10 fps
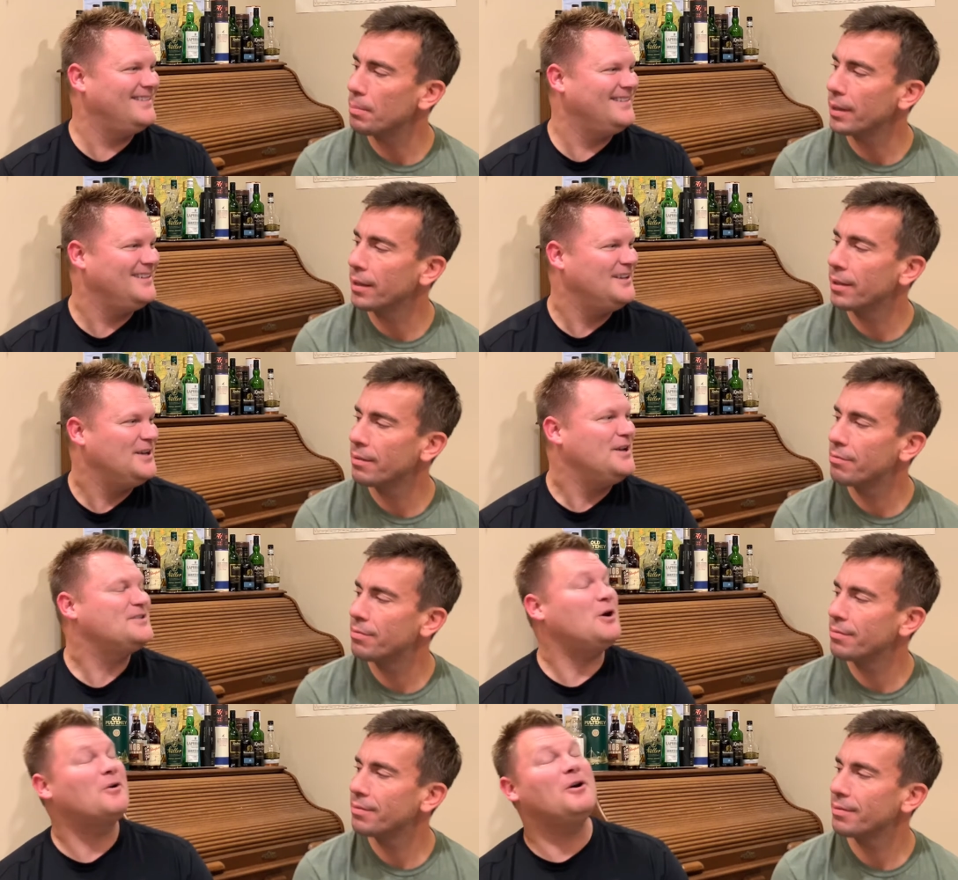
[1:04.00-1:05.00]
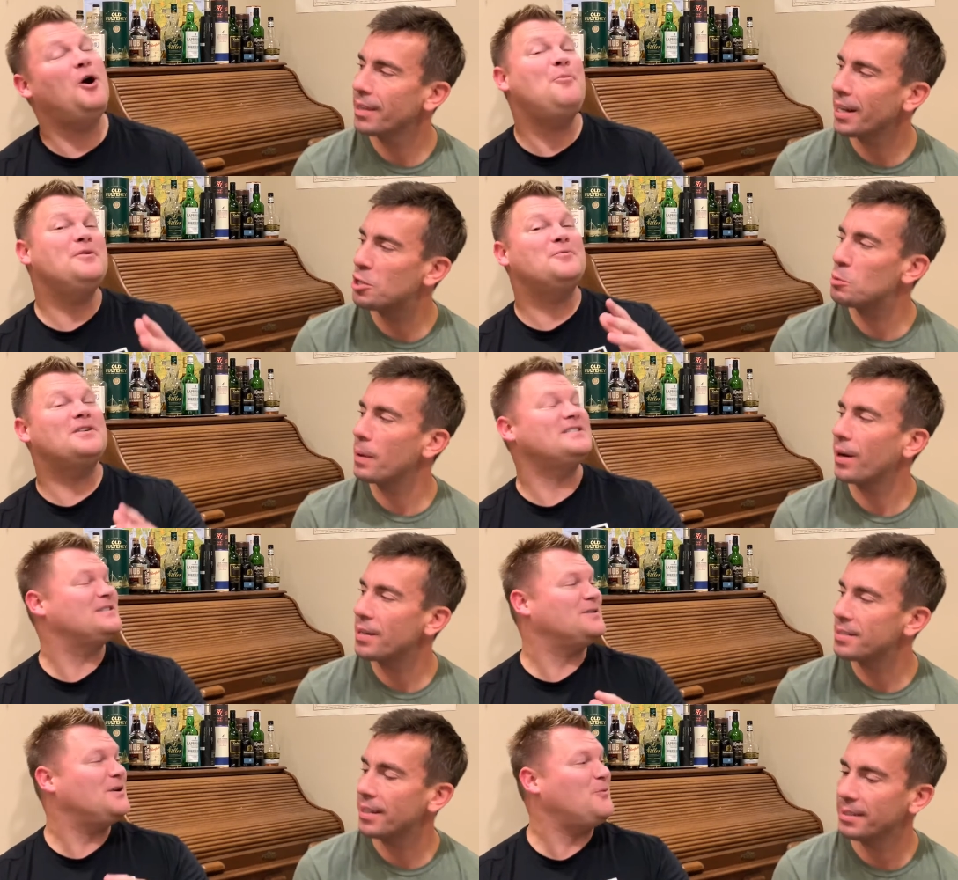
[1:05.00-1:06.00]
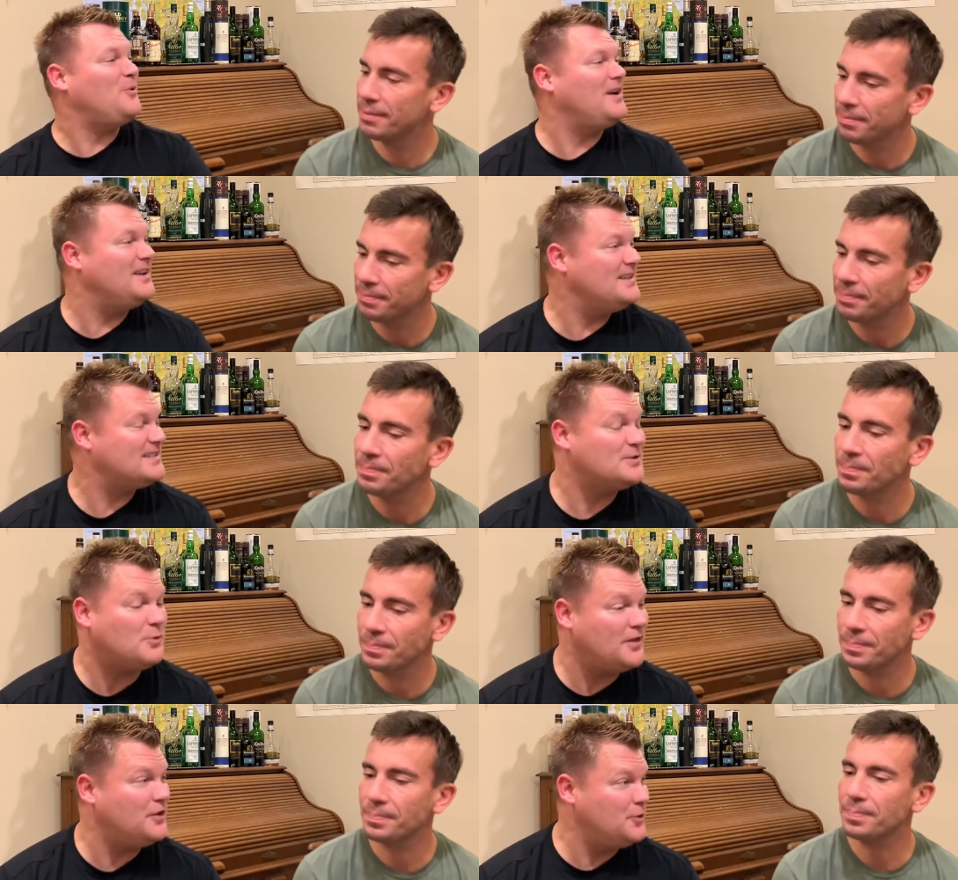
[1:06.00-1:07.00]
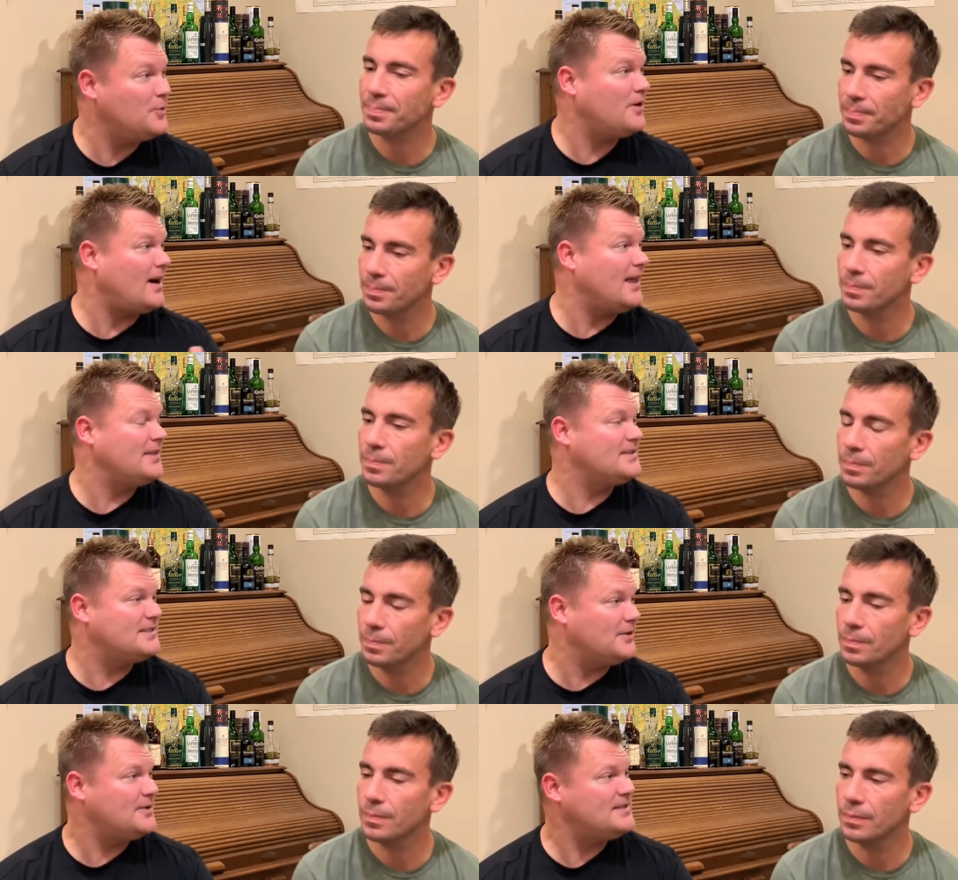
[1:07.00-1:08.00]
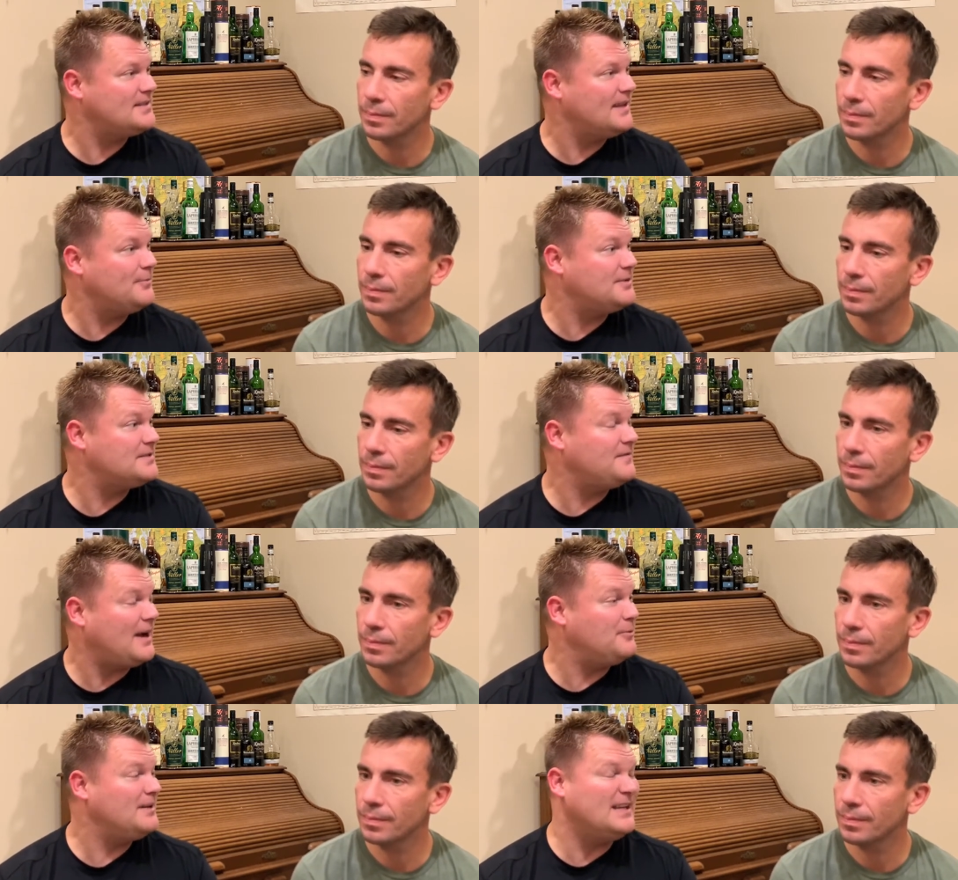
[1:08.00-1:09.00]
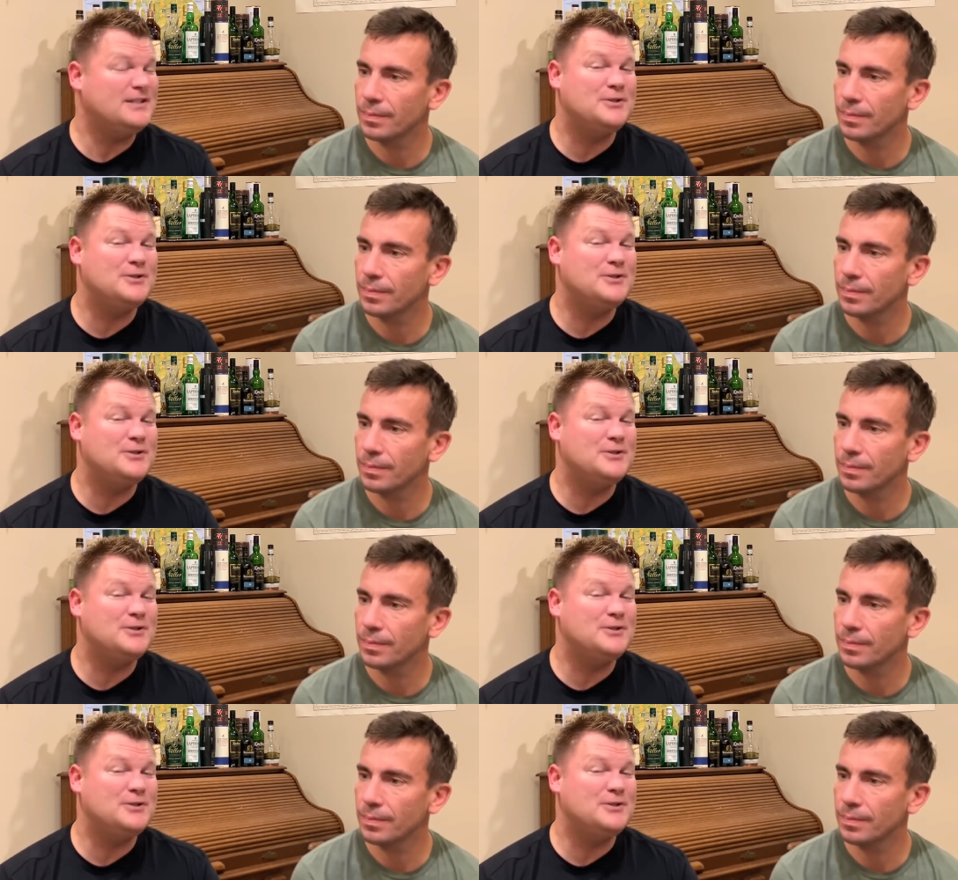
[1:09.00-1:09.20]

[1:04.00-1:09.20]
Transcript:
Speaker 1: to be So Kilchoman was, was, is one of the newer Islay distilleries. It was founded in